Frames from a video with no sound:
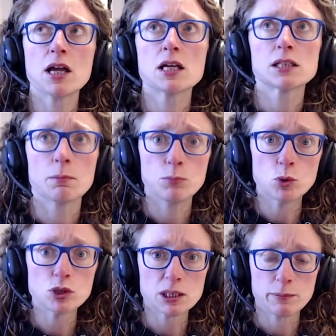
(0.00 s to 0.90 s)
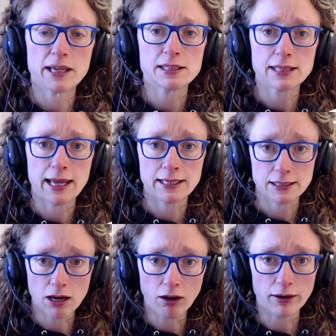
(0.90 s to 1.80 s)
some more space and
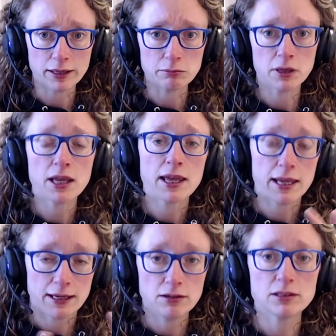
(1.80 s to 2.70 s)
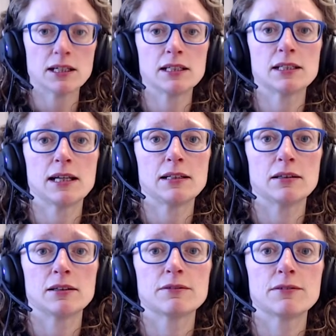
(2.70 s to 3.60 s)
time in our day to day
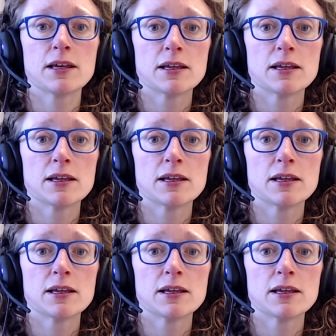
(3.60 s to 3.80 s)
life